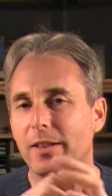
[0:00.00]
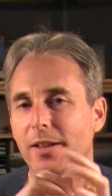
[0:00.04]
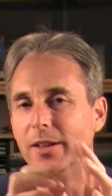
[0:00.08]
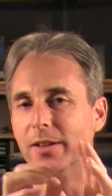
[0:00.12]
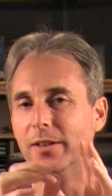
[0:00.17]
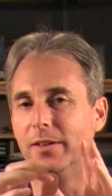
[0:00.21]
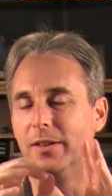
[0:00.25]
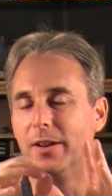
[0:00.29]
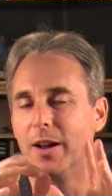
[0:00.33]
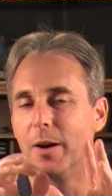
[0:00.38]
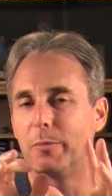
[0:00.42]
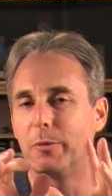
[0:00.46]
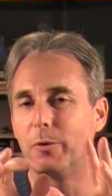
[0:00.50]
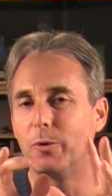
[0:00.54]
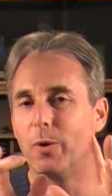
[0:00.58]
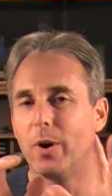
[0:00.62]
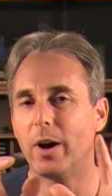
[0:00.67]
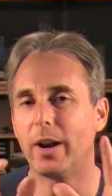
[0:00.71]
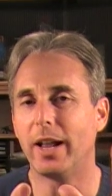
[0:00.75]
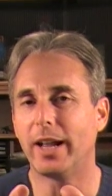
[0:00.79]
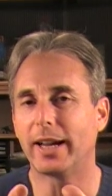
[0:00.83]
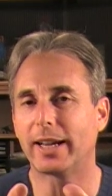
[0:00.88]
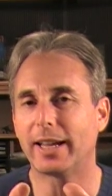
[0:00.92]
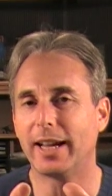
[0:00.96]
number
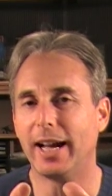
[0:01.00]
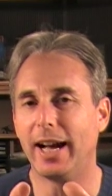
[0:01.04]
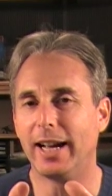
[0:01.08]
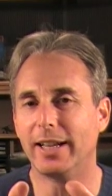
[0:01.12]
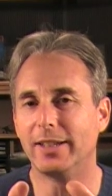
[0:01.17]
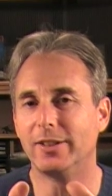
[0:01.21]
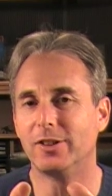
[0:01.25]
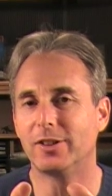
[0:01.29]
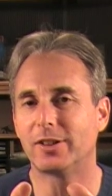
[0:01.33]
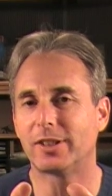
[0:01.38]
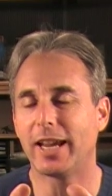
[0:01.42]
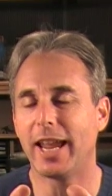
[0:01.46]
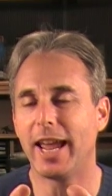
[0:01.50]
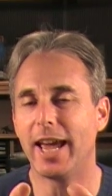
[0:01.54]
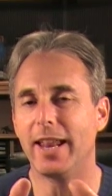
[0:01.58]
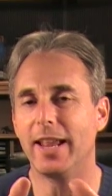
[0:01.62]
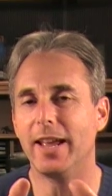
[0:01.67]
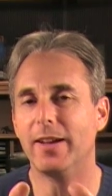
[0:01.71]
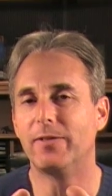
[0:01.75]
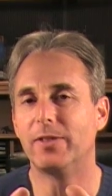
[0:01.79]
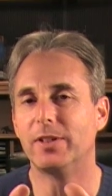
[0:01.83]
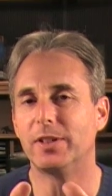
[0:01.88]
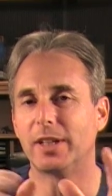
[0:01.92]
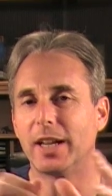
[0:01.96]
one, I just can't
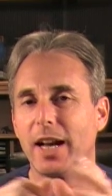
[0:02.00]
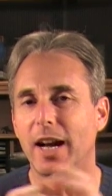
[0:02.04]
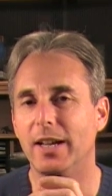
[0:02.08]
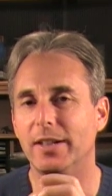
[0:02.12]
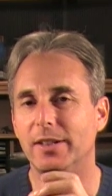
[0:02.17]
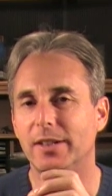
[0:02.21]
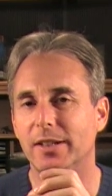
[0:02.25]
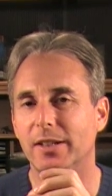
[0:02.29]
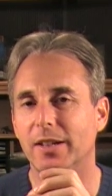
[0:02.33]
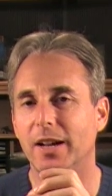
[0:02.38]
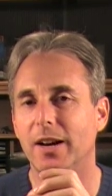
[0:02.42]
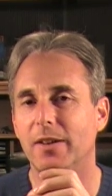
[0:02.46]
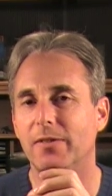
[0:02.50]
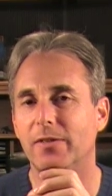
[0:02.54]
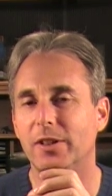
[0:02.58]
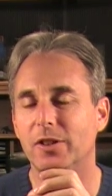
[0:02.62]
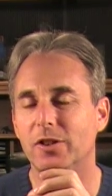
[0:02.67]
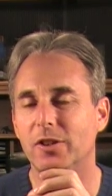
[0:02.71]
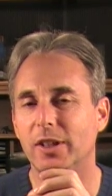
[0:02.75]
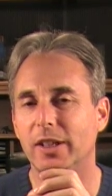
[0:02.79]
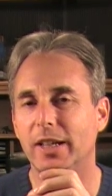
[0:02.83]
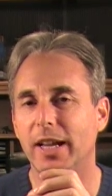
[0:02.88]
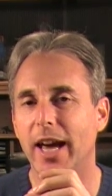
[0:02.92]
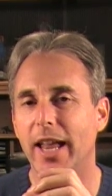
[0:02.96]
emphasize enough
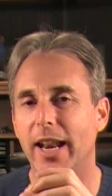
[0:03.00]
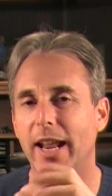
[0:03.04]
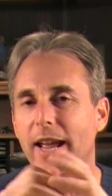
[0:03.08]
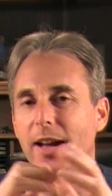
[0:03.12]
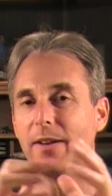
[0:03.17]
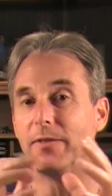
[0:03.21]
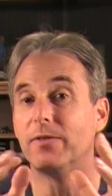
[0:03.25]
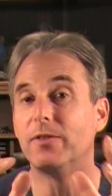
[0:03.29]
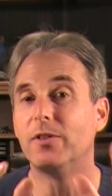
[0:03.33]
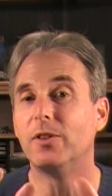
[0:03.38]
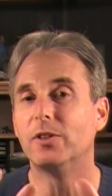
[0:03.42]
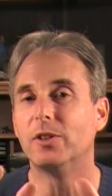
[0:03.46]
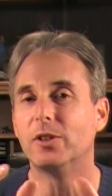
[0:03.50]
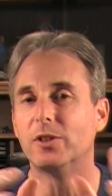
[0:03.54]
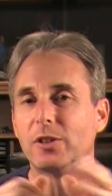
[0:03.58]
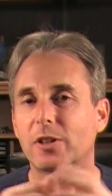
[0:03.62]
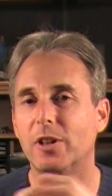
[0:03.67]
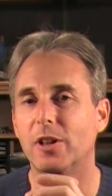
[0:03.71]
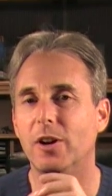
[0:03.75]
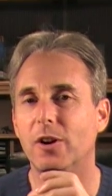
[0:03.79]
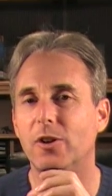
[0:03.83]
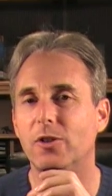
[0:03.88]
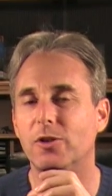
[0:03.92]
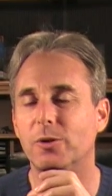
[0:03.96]
that you got to have full
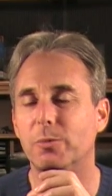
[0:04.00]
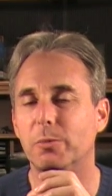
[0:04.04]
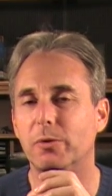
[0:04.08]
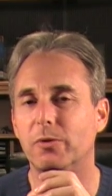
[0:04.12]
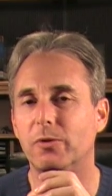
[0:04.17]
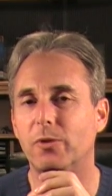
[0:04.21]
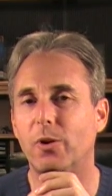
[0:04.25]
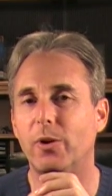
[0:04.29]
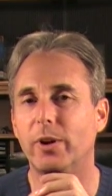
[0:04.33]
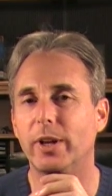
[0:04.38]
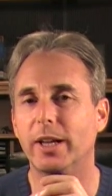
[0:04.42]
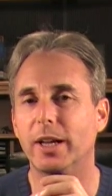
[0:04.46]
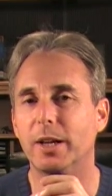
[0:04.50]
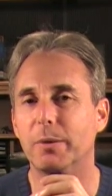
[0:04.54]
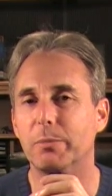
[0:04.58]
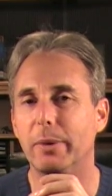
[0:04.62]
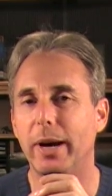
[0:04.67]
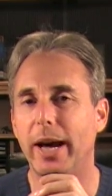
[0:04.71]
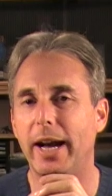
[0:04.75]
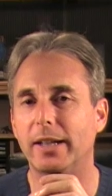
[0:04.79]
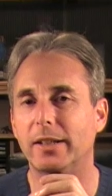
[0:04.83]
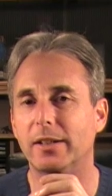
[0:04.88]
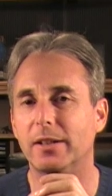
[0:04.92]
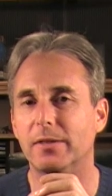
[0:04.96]
disclosure before you get
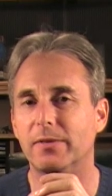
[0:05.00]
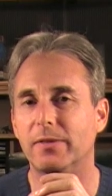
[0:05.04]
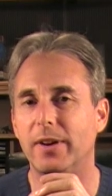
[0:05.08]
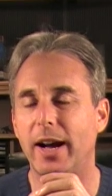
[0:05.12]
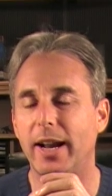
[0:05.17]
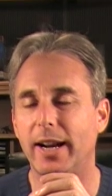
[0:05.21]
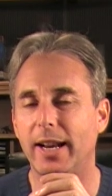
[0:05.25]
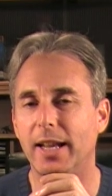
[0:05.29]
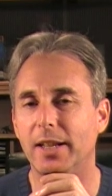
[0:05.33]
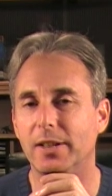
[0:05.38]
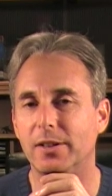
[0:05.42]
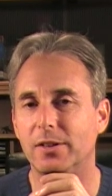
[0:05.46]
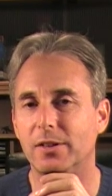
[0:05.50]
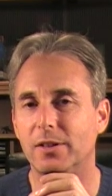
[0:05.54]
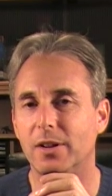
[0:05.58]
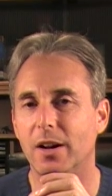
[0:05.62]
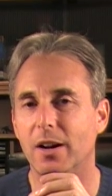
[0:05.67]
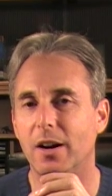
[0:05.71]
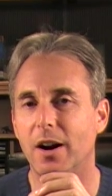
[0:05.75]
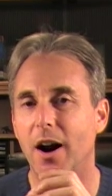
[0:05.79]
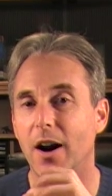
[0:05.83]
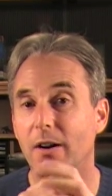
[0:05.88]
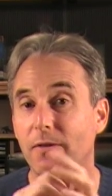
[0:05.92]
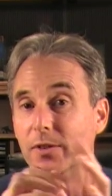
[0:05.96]
back to the finance
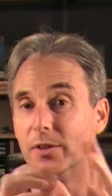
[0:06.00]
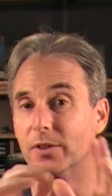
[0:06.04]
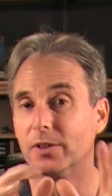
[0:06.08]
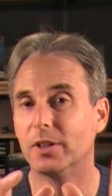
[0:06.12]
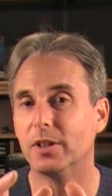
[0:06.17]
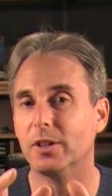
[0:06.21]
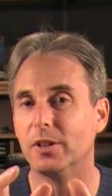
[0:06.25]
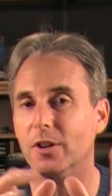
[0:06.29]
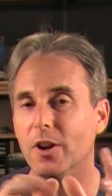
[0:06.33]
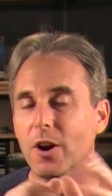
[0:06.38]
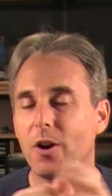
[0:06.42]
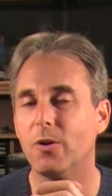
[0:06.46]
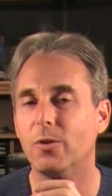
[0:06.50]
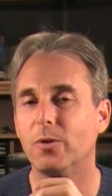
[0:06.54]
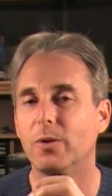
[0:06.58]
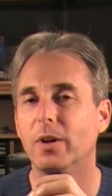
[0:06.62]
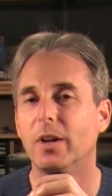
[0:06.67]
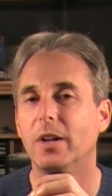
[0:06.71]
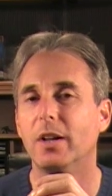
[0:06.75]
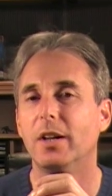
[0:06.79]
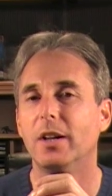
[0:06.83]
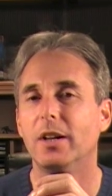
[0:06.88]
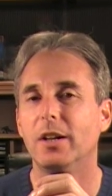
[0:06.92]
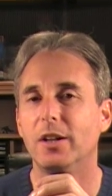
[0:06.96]
office and know
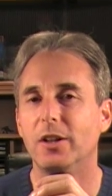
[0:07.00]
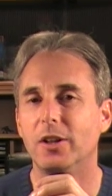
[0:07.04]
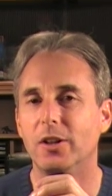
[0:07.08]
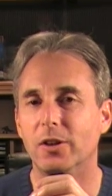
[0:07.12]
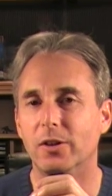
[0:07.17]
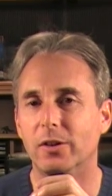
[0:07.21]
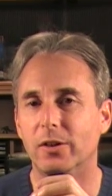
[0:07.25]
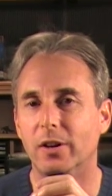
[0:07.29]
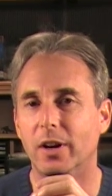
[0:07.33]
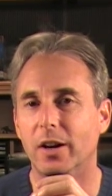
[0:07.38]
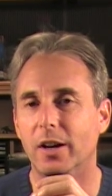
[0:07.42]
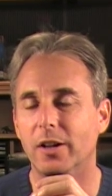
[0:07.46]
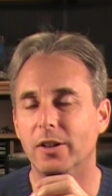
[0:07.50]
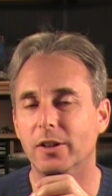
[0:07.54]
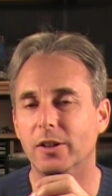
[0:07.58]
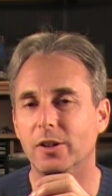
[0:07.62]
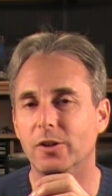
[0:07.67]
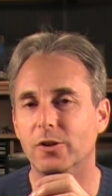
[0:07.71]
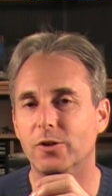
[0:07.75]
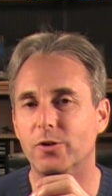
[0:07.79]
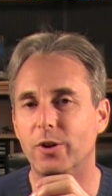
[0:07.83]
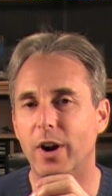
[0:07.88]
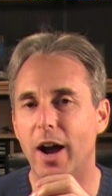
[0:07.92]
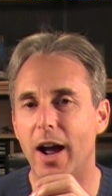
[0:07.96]
your
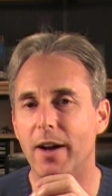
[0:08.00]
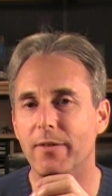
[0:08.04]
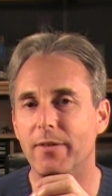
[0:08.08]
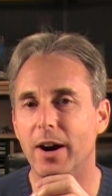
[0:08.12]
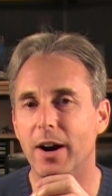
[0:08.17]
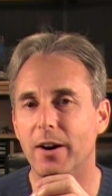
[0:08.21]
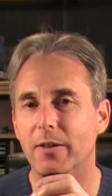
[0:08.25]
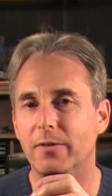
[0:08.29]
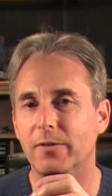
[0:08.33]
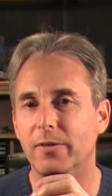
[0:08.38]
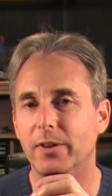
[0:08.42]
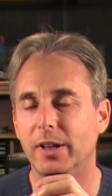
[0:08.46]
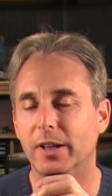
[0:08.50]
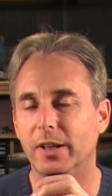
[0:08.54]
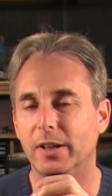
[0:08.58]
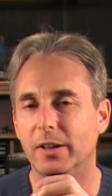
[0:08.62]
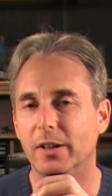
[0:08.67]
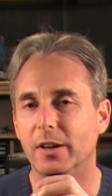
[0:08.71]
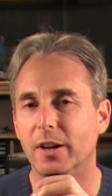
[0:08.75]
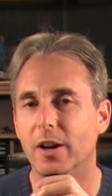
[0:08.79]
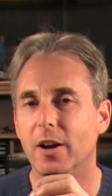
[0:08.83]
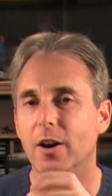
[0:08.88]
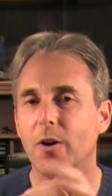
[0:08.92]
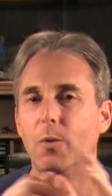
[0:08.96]
drive-out
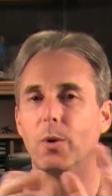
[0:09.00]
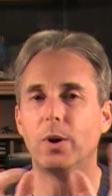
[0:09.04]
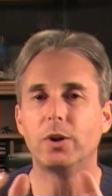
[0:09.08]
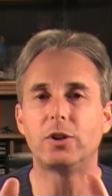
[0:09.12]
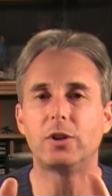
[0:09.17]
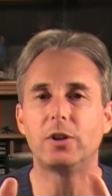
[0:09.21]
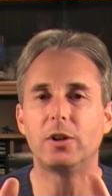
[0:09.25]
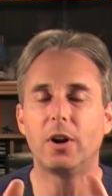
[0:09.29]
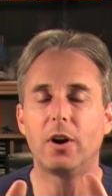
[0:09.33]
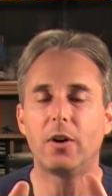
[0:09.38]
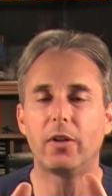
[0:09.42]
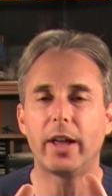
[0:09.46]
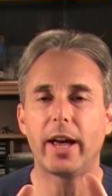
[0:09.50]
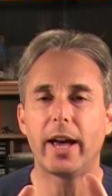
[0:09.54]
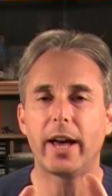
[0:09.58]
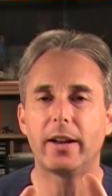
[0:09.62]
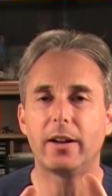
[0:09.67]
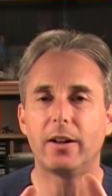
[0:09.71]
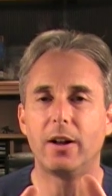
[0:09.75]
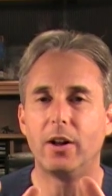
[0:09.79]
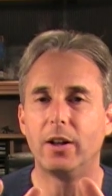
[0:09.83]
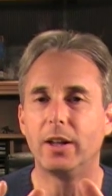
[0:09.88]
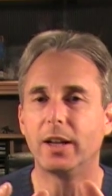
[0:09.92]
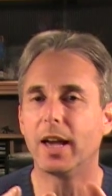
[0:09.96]
figure. Once you know that, all you